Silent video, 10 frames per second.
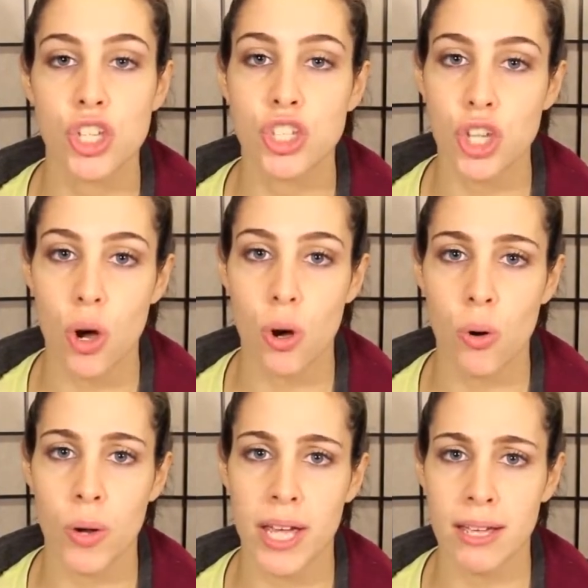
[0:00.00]

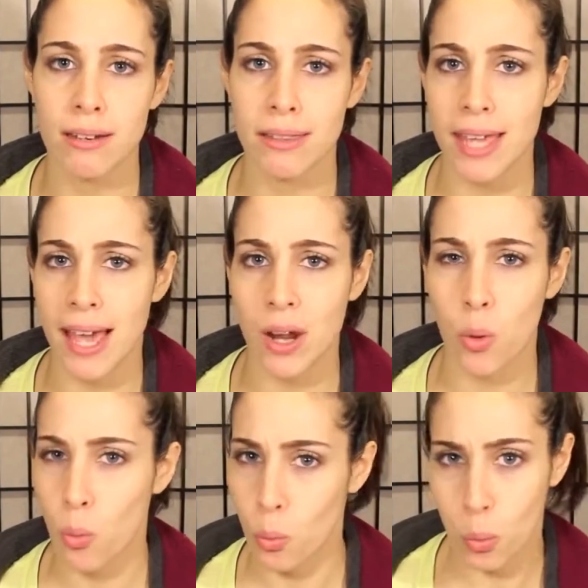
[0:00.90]
So in that
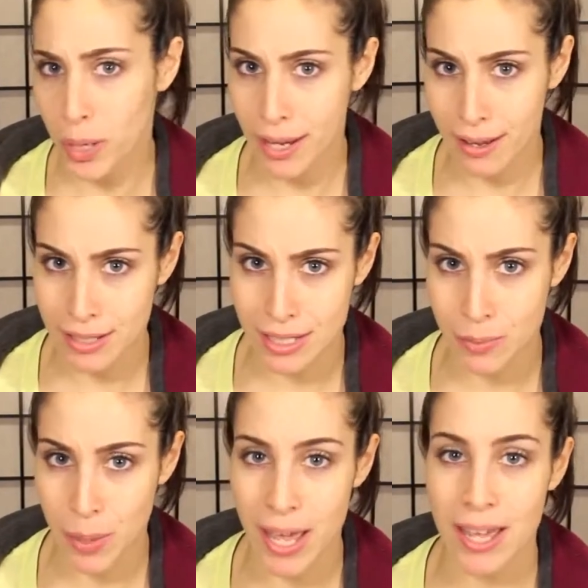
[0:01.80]
week
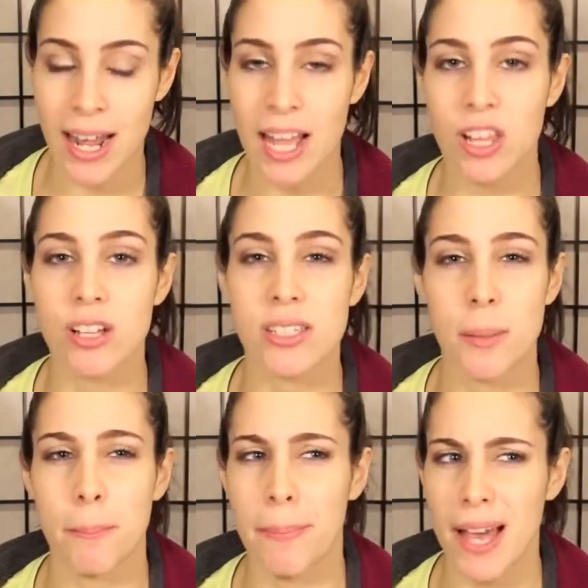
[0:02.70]
span, I lost
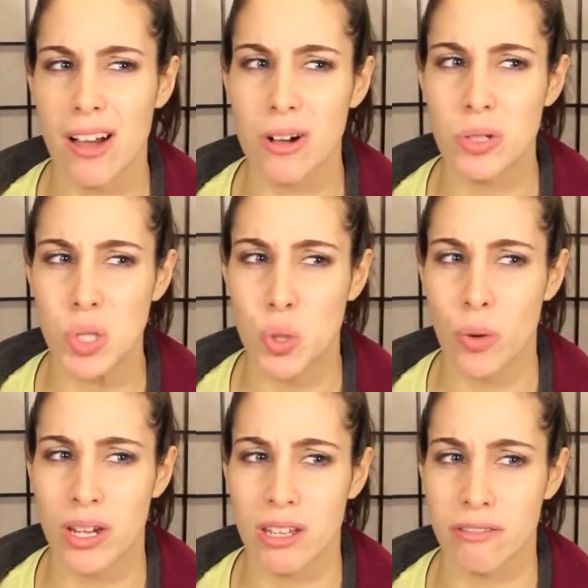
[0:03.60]
about
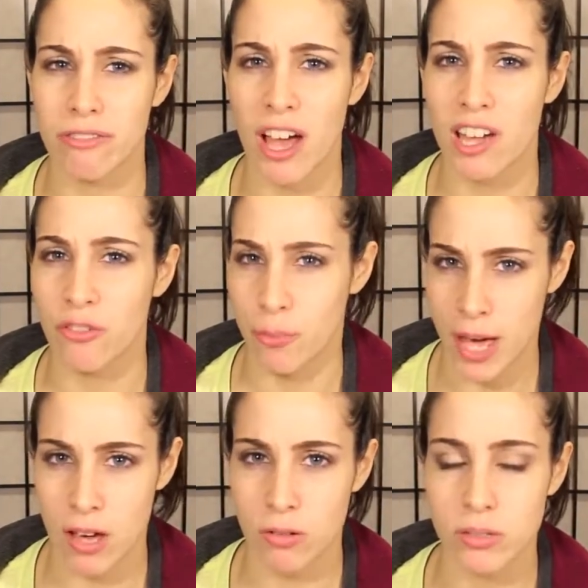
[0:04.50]
25
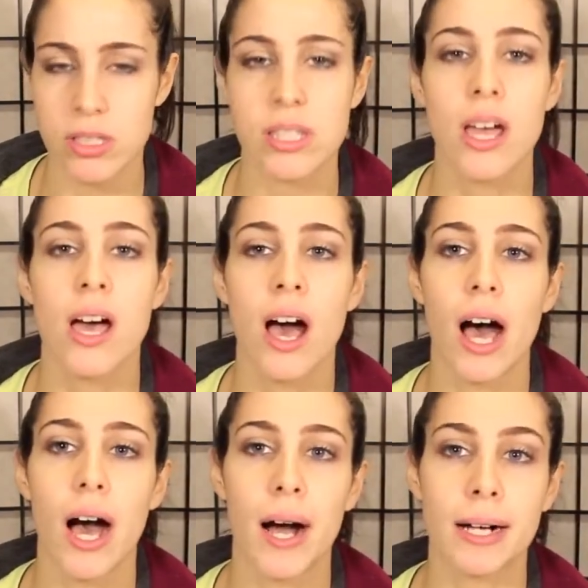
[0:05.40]
pounds.
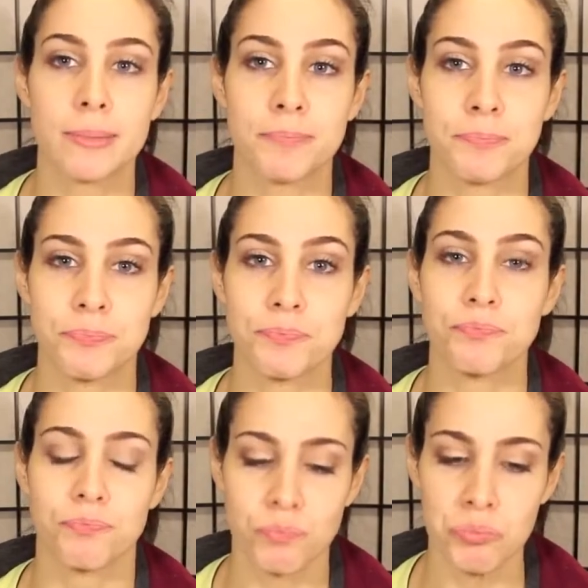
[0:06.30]

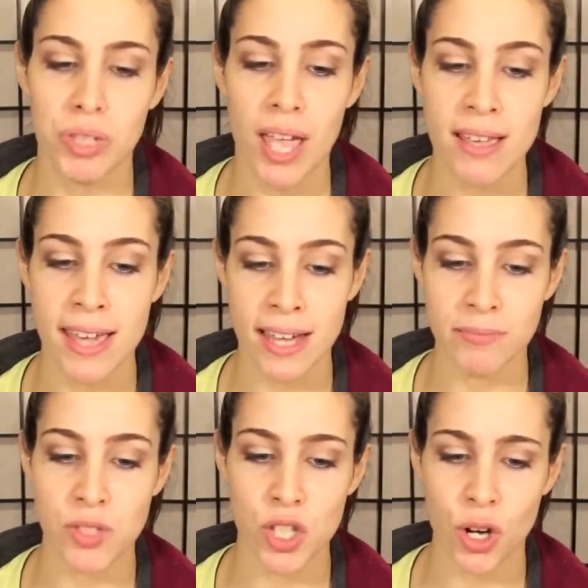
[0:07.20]
Yeah,
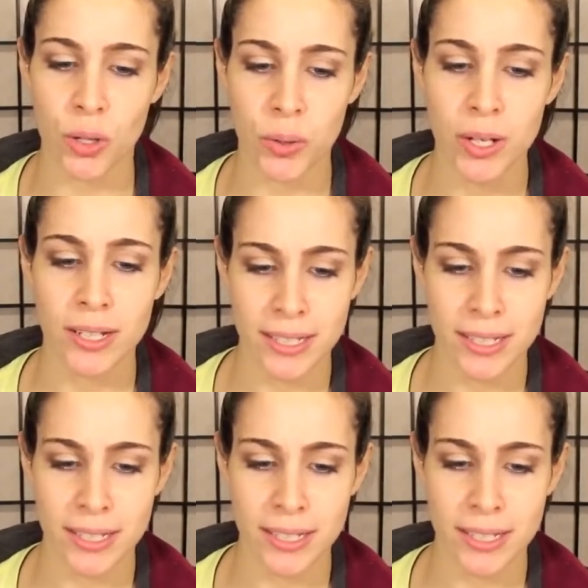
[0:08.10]
so